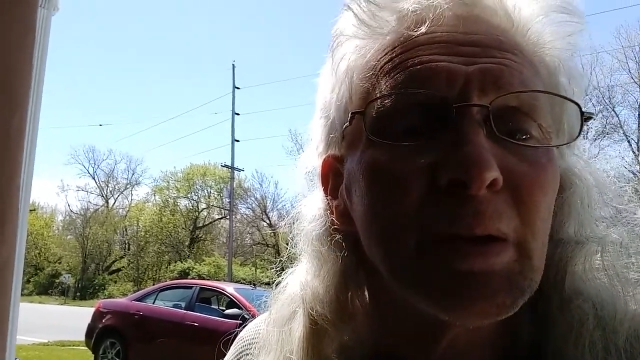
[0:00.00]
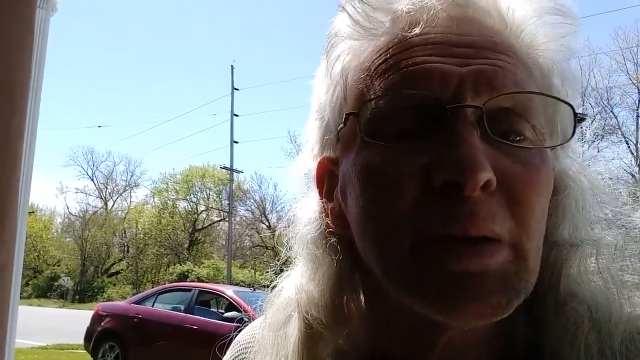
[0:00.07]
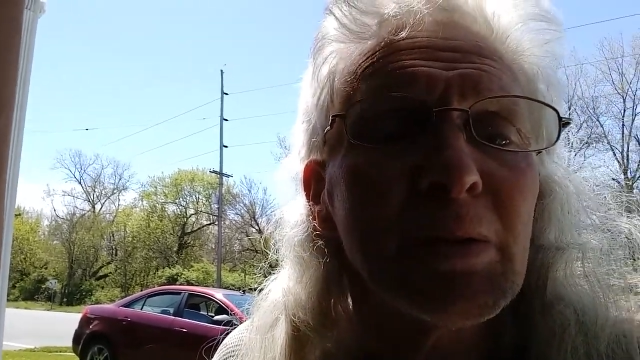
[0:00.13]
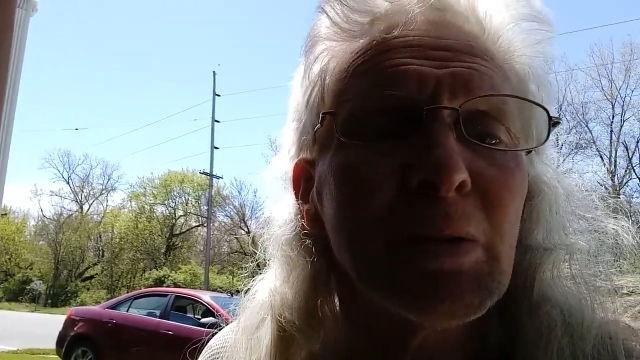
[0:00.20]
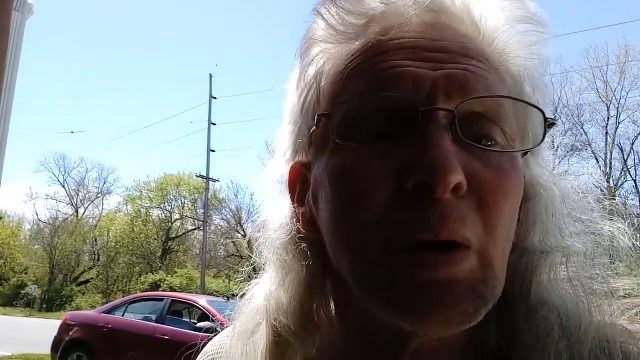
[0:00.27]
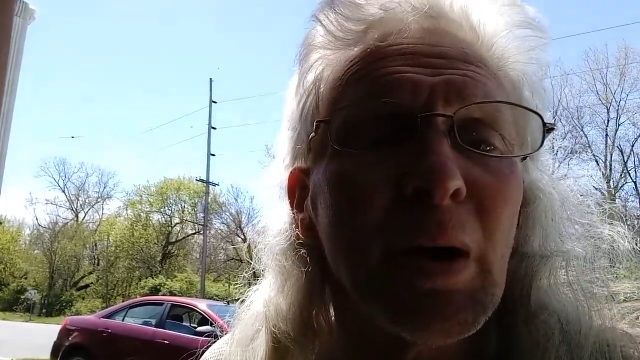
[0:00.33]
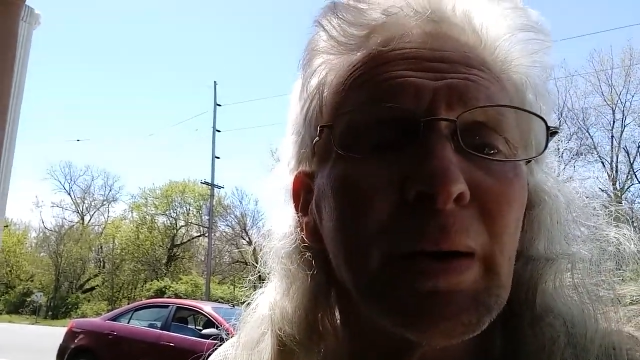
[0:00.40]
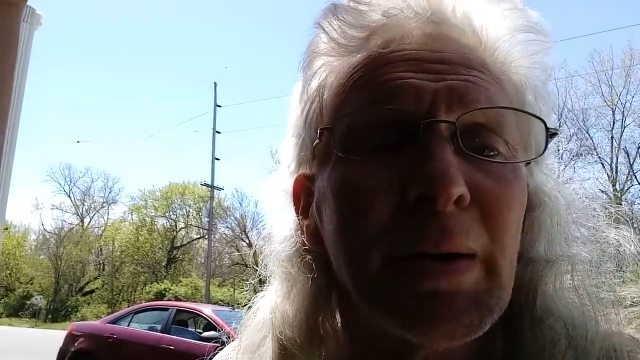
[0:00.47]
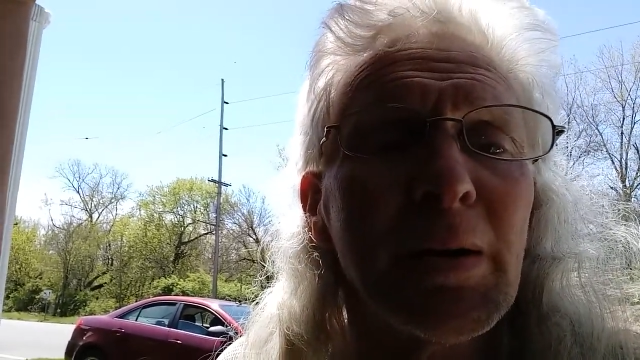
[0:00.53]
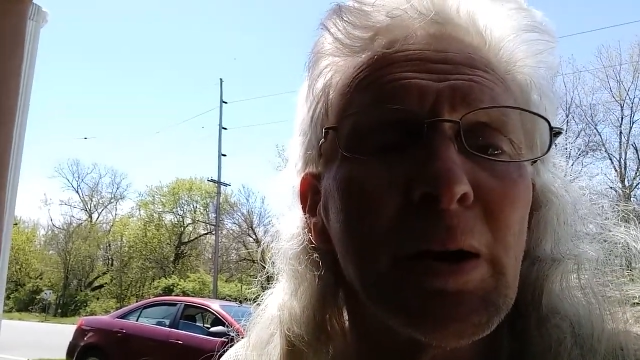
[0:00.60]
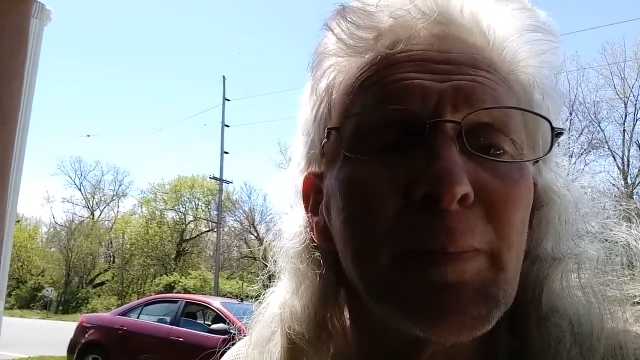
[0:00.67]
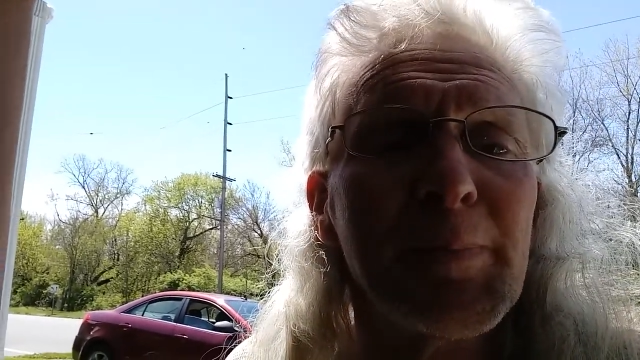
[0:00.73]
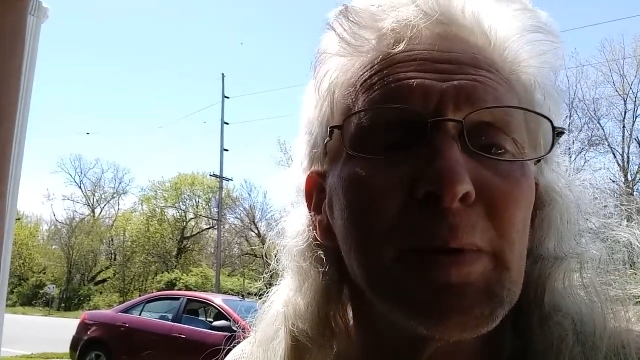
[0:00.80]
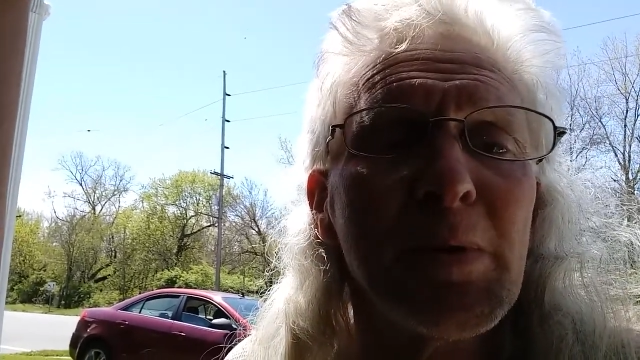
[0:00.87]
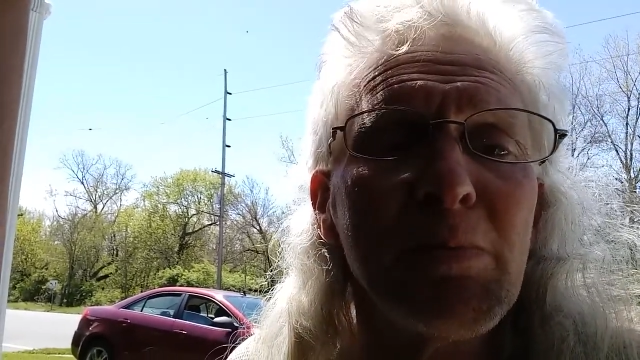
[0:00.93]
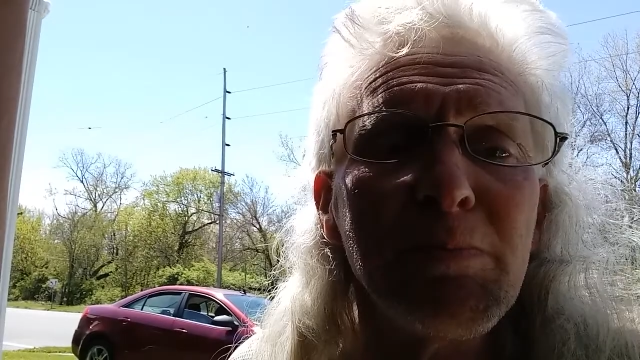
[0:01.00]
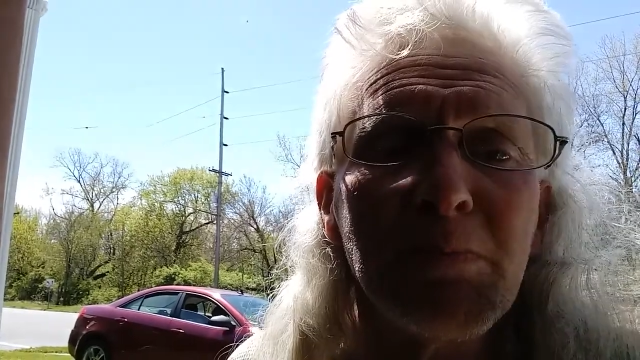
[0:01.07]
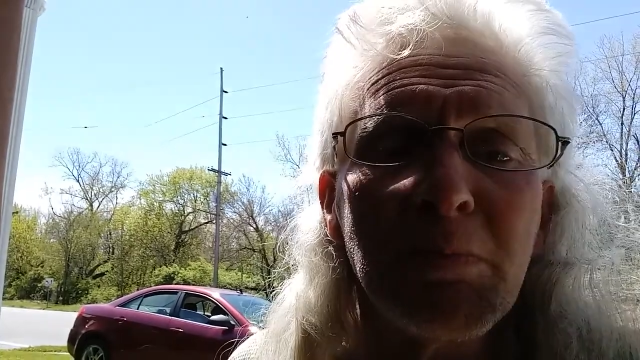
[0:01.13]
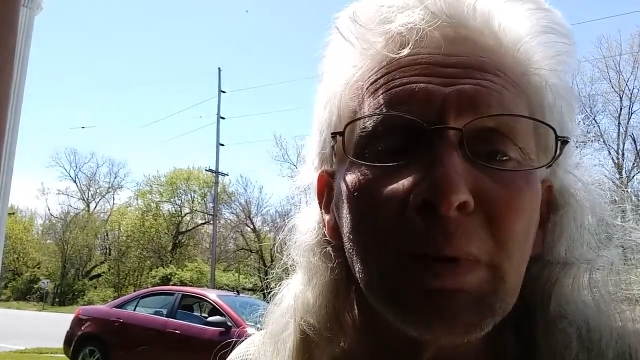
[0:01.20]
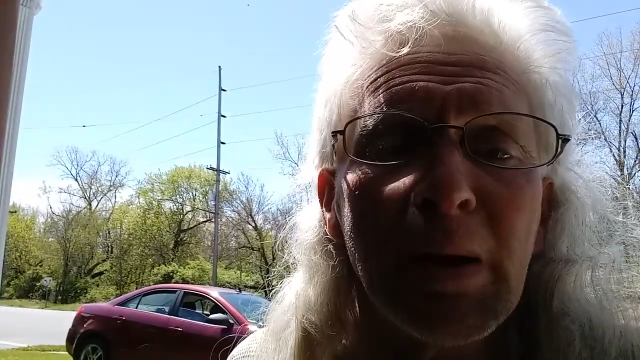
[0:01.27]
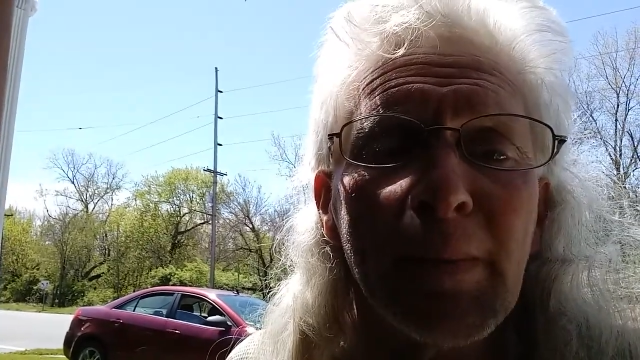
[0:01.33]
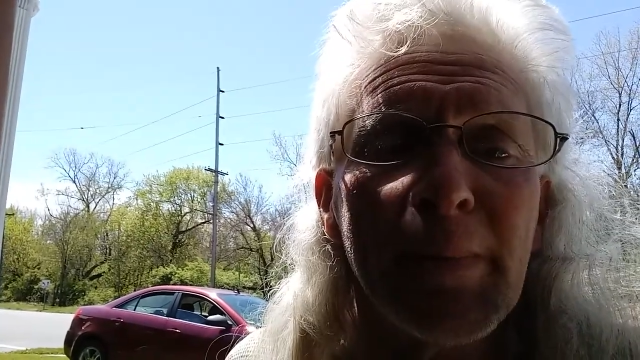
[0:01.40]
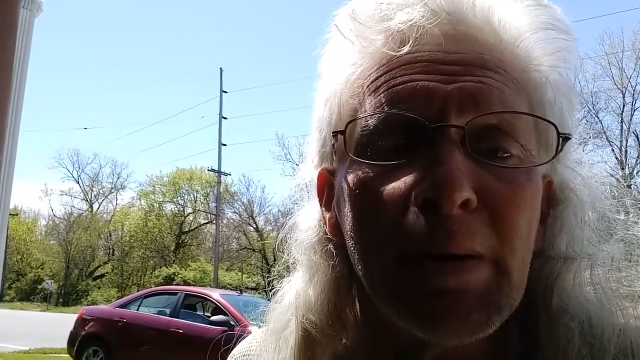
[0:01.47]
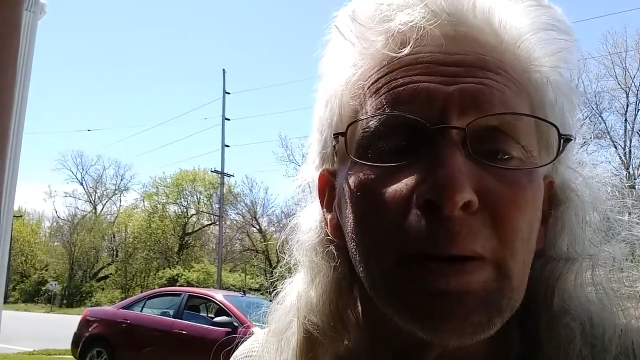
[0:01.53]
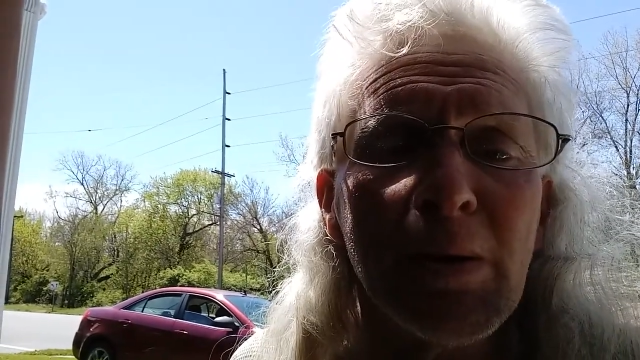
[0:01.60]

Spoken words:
So I can help you, let me